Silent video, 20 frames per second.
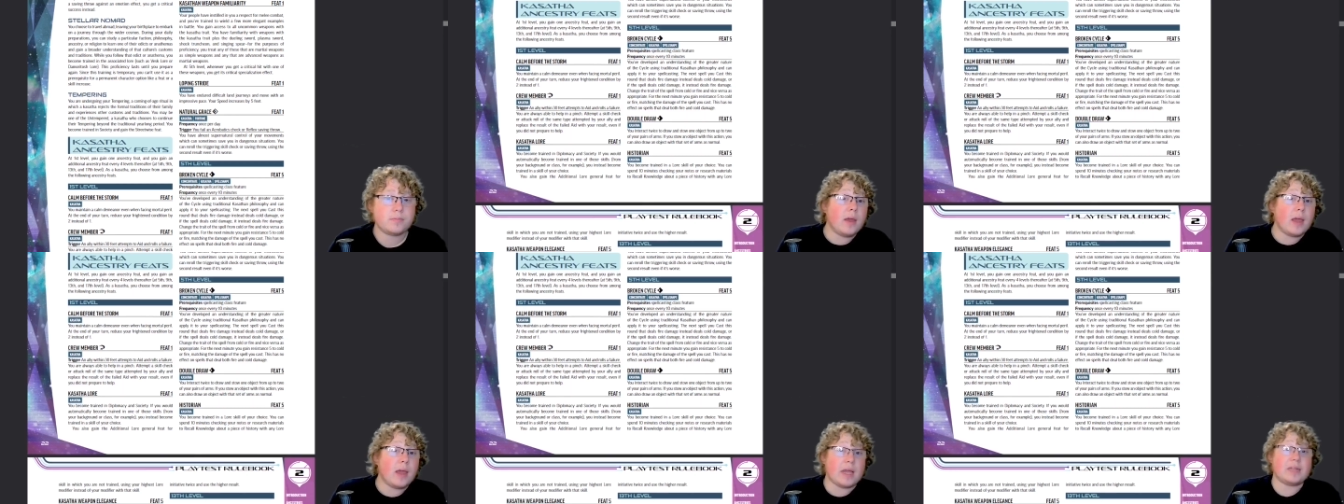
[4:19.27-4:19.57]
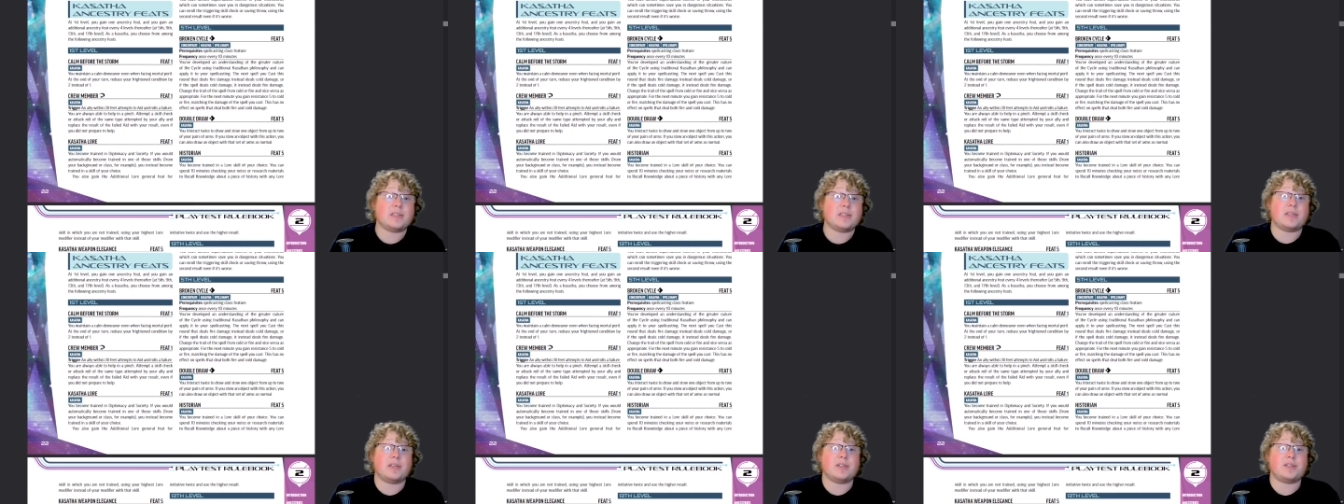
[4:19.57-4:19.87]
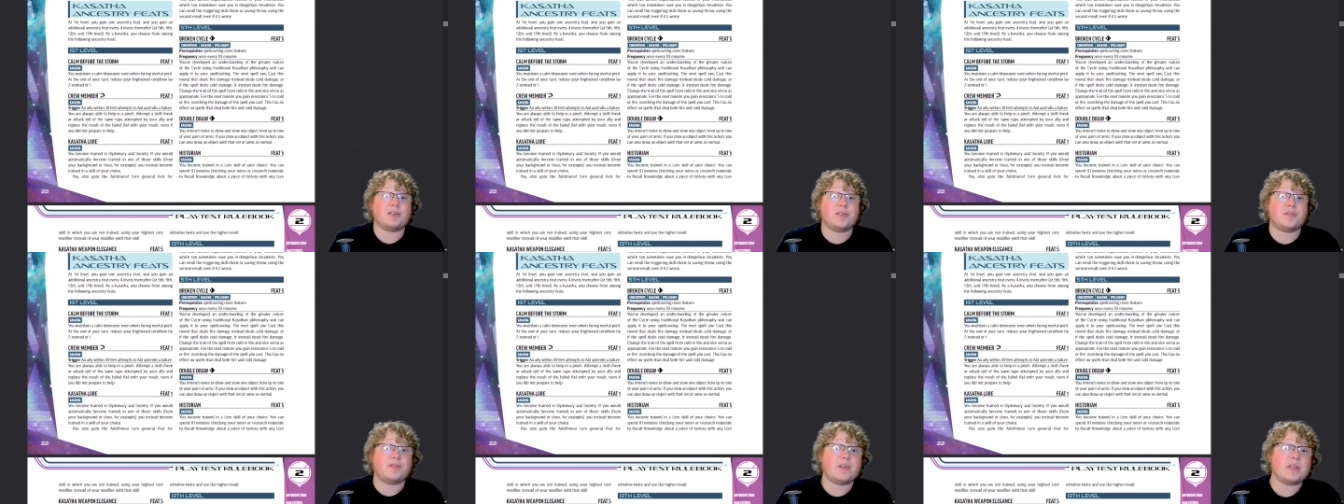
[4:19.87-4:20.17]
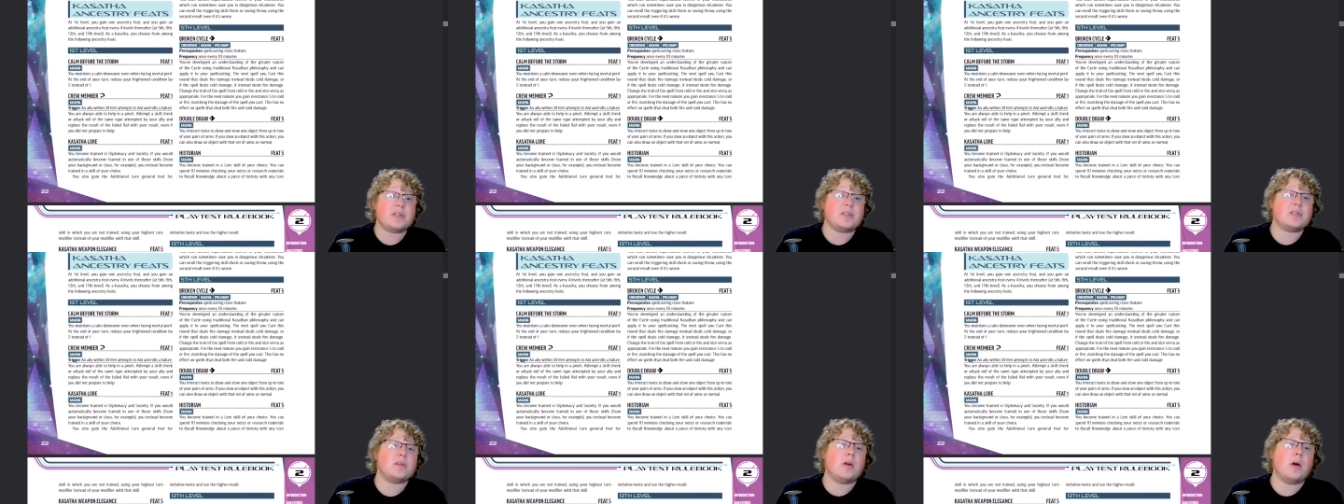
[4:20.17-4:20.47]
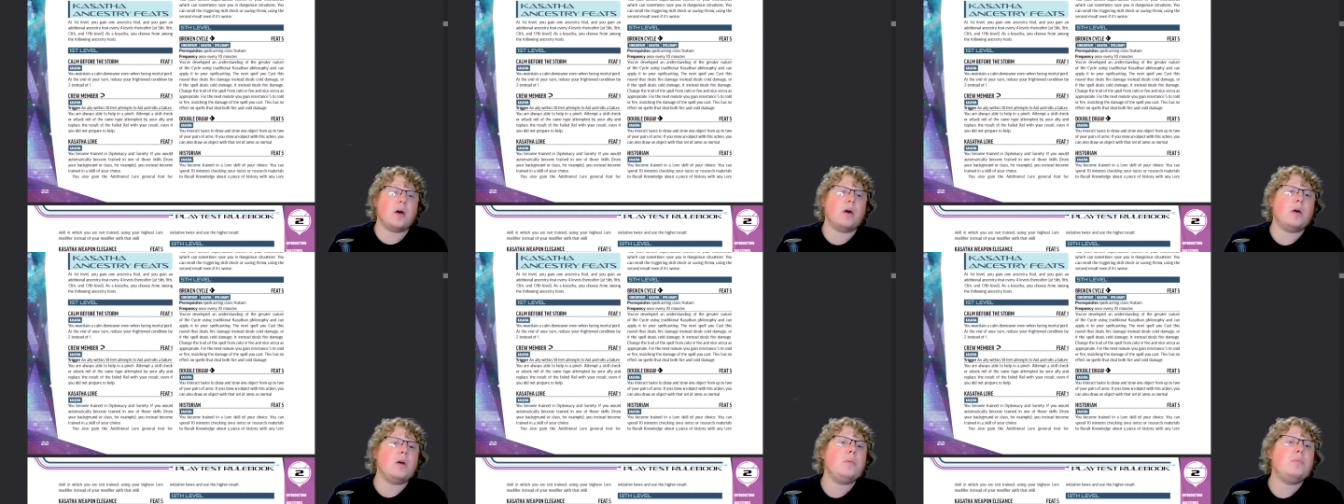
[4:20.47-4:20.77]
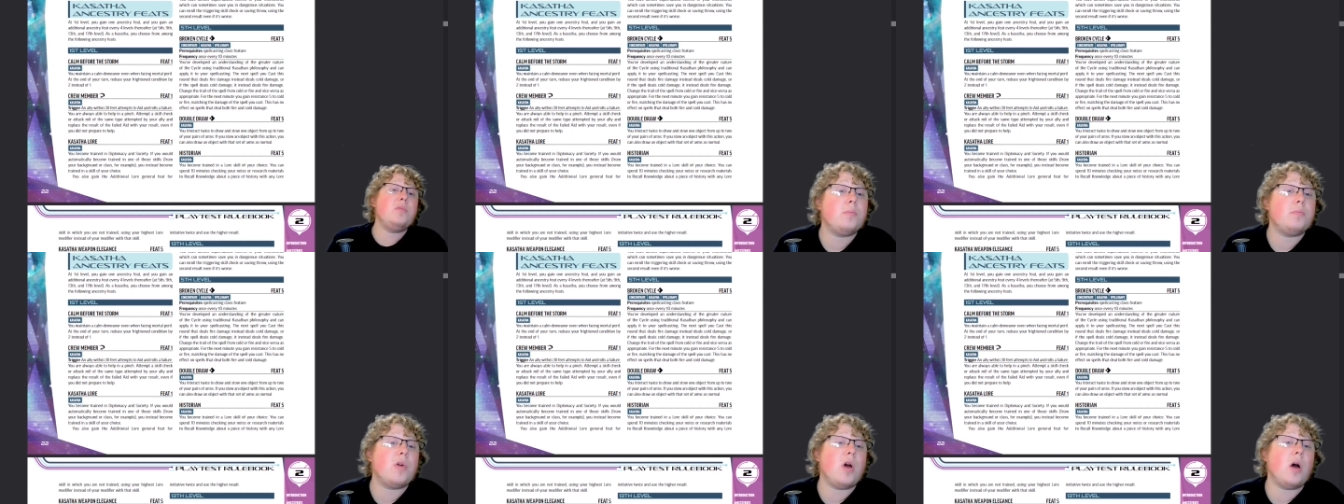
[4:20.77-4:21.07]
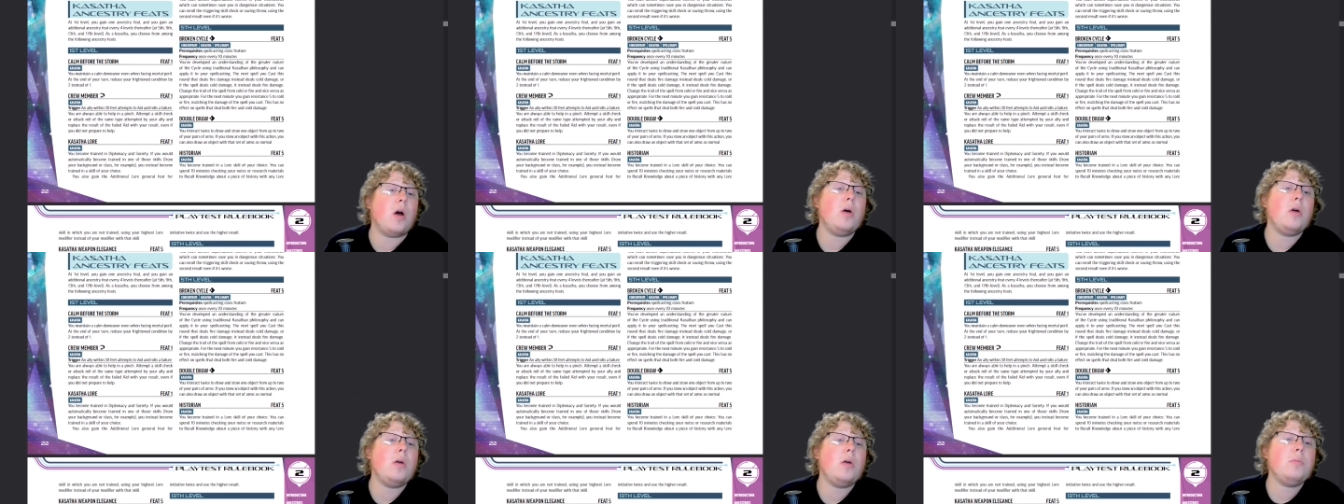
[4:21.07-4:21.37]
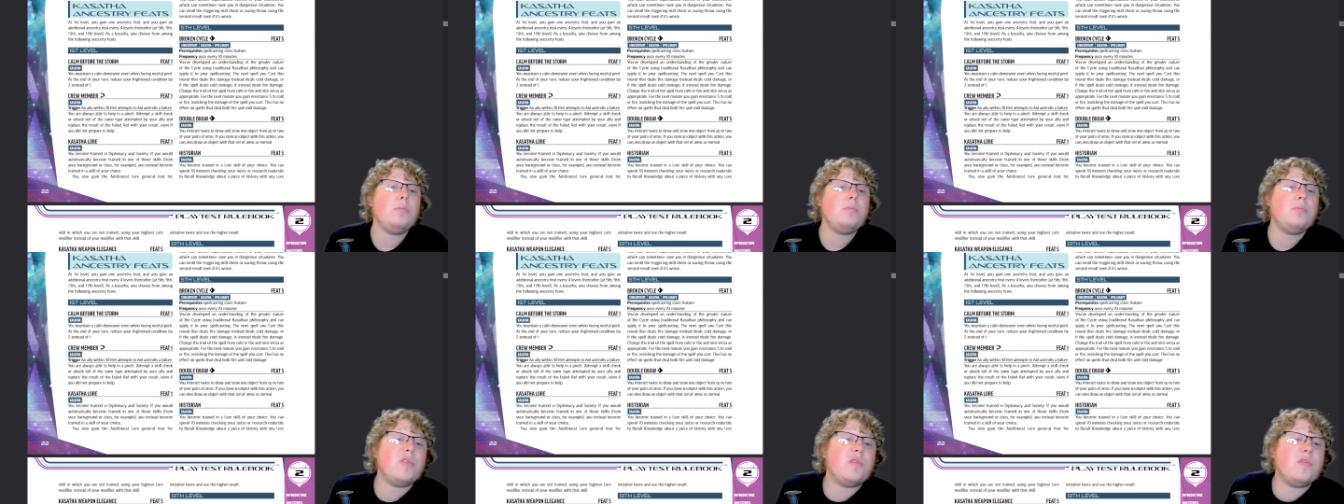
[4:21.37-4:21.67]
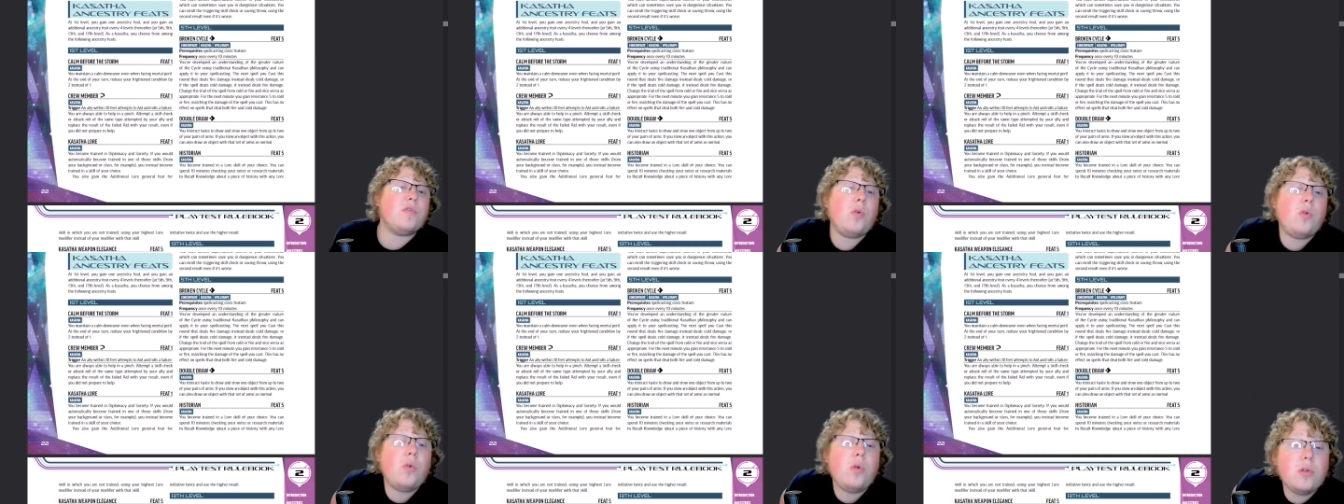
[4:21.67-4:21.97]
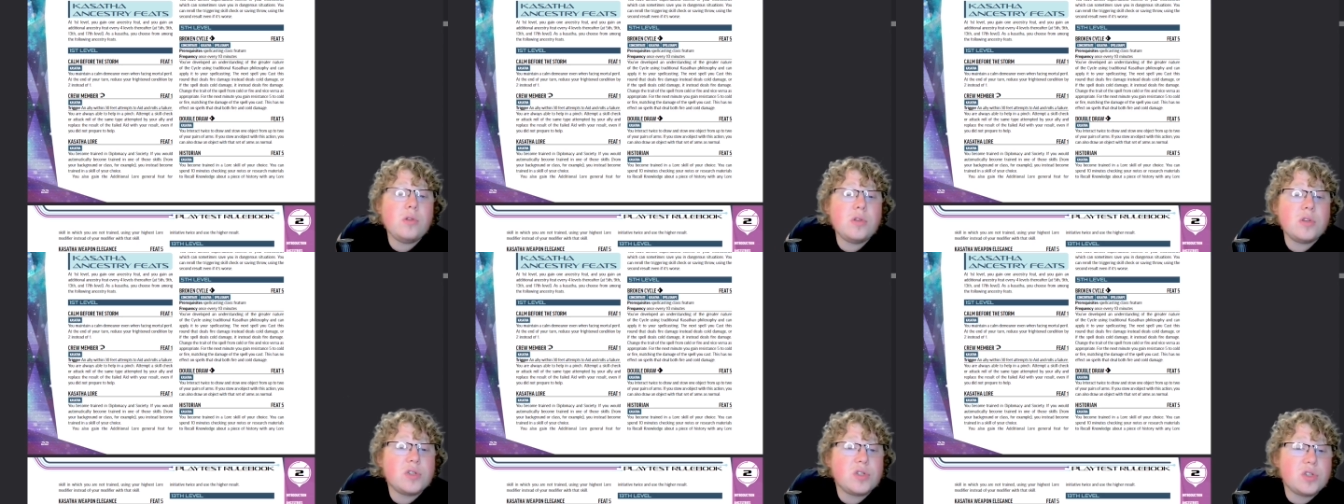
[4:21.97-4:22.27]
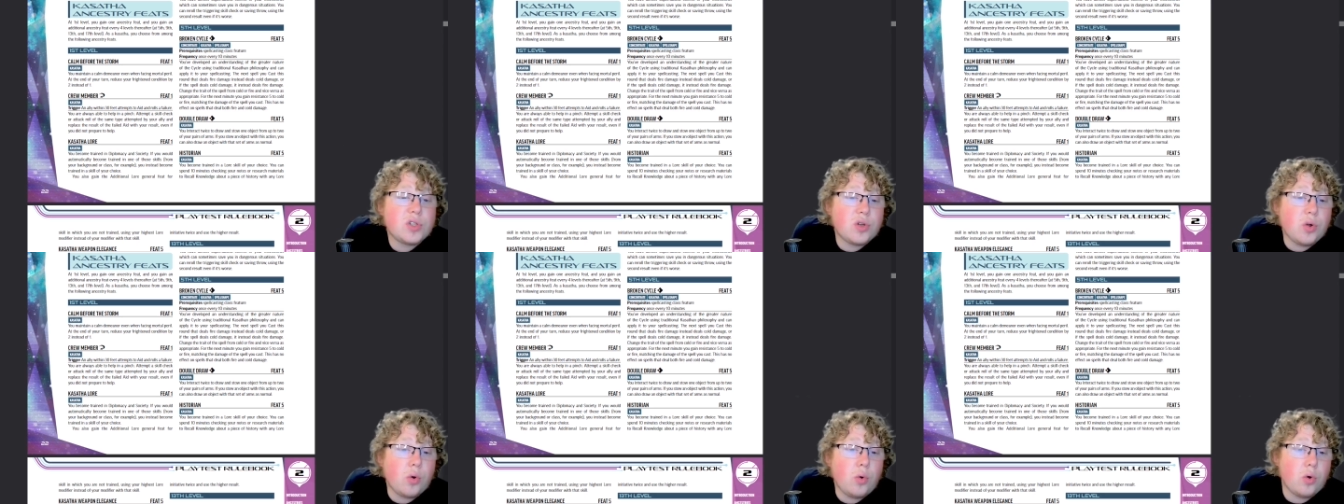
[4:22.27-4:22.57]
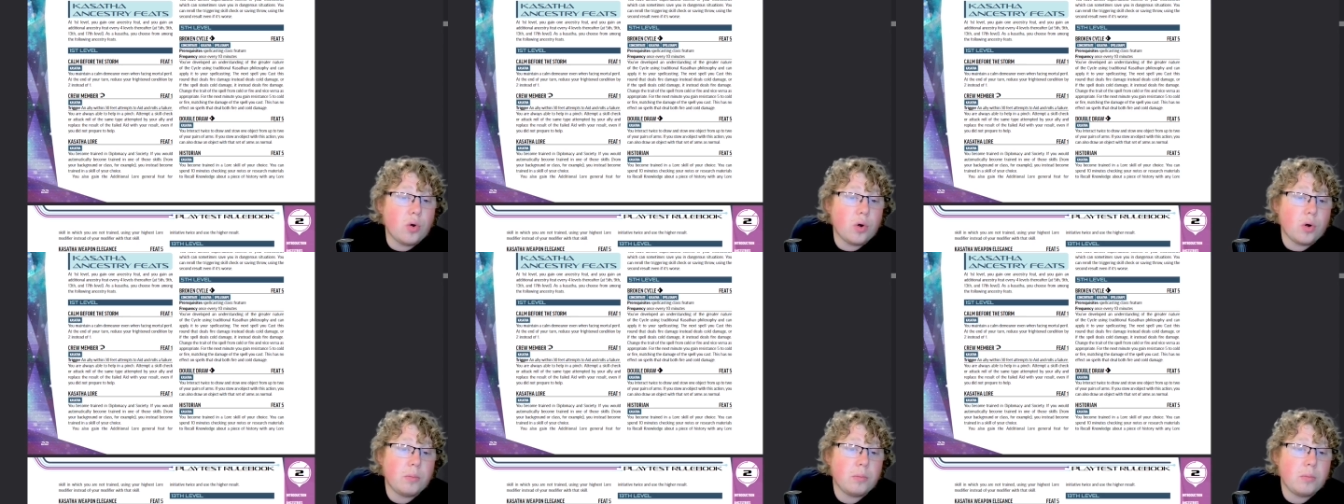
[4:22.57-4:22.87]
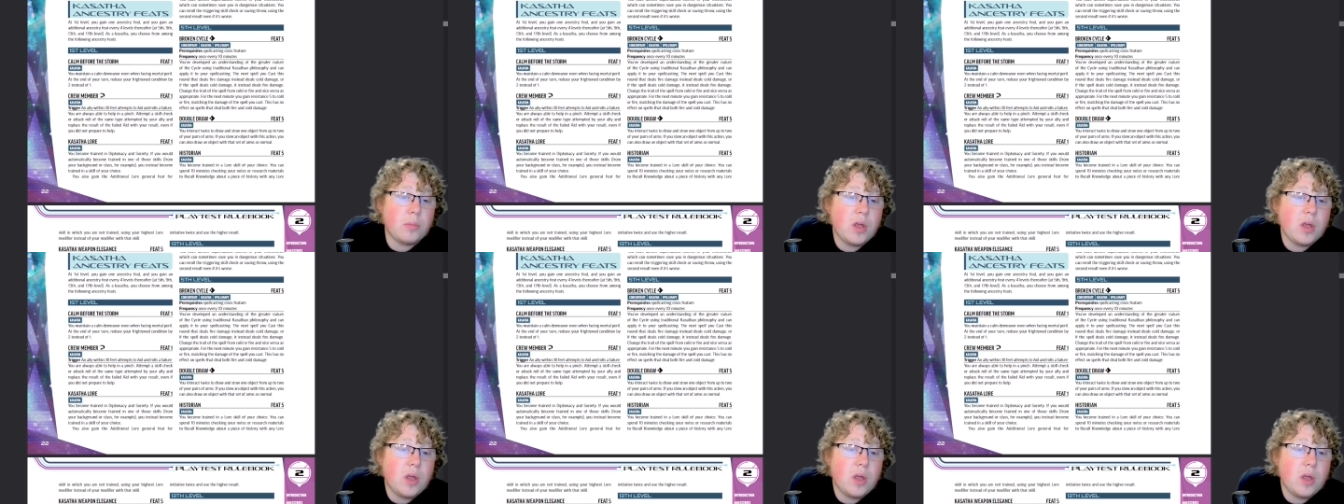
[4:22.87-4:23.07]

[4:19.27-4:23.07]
Ancestry feats. Calm before the storm.